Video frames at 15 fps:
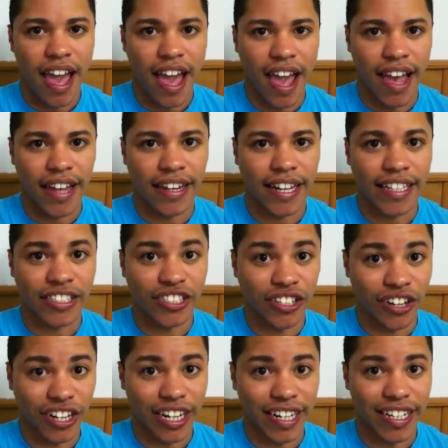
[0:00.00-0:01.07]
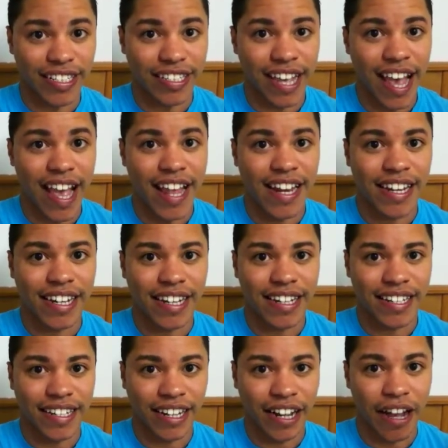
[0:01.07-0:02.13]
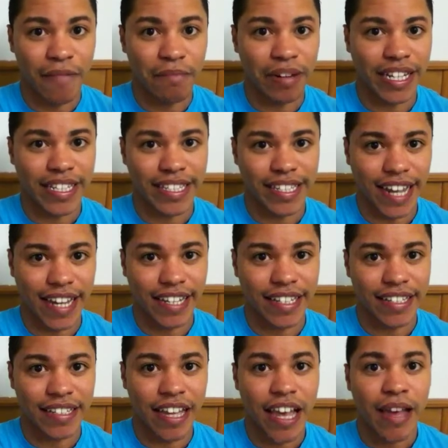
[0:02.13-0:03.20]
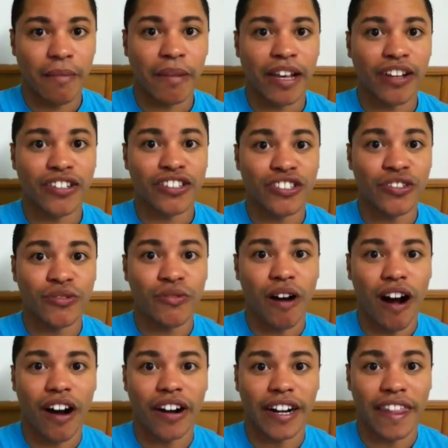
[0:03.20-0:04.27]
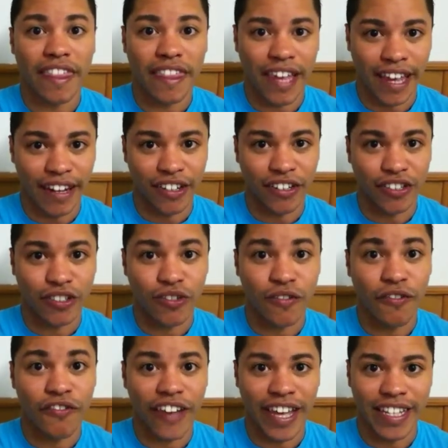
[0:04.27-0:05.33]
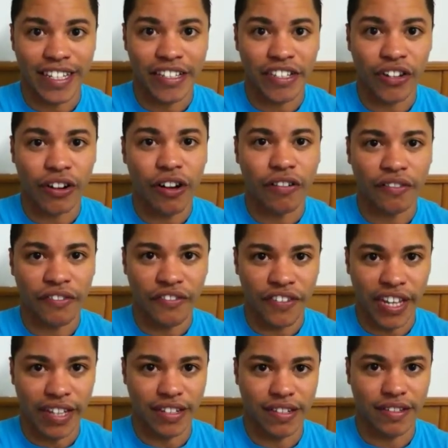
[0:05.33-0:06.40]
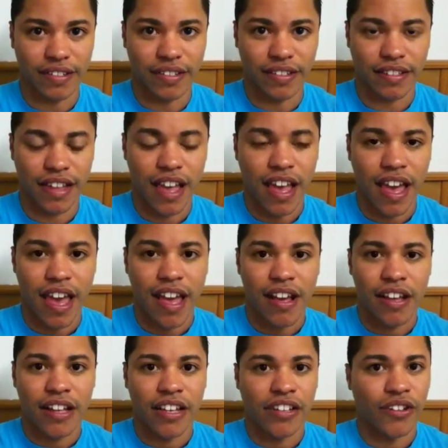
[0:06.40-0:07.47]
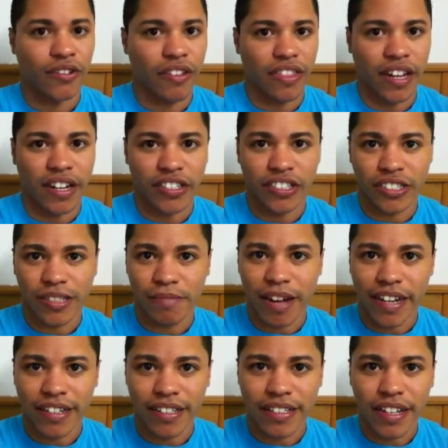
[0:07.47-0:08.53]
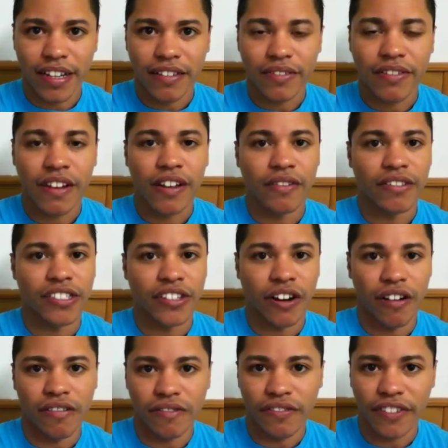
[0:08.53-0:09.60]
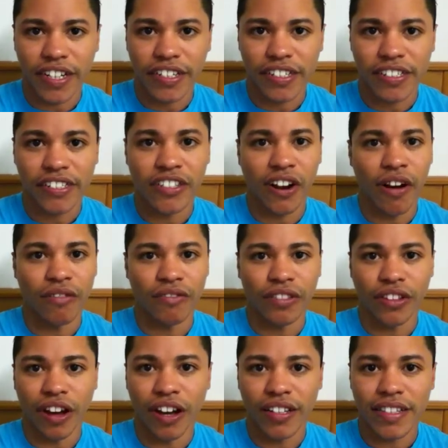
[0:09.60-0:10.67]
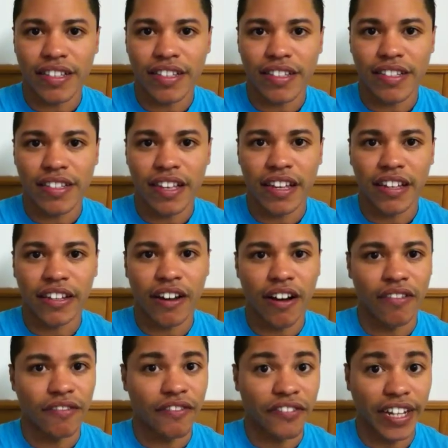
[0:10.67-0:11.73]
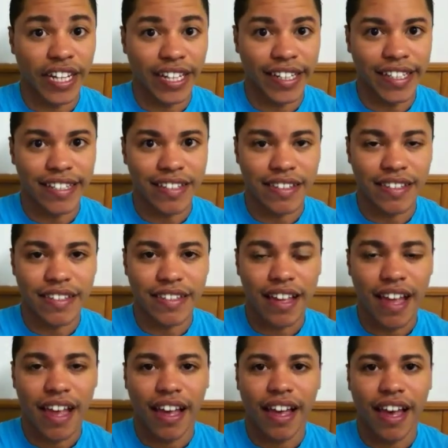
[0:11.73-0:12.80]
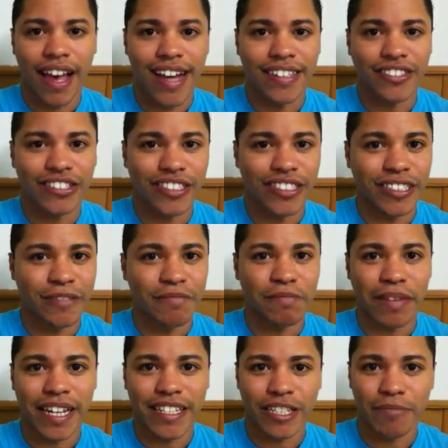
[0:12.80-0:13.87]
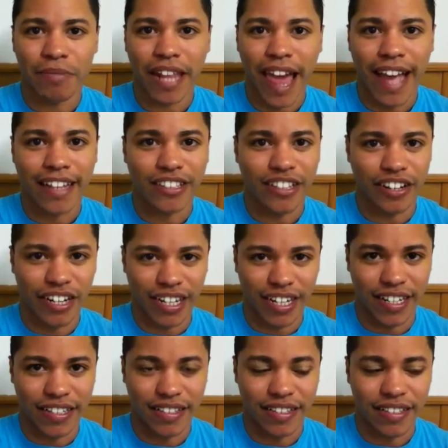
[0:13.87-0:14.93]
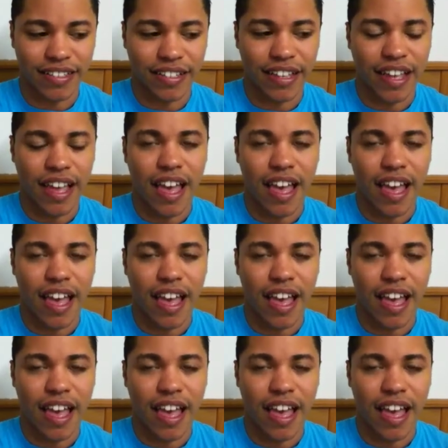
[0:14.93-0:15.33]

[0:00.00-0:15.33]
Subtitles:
and in darkness and complete silence, because you are there to face your own fears. You're there just by yourself with your own fears, your own thoughts, your own feelings, and just pitch black darkness.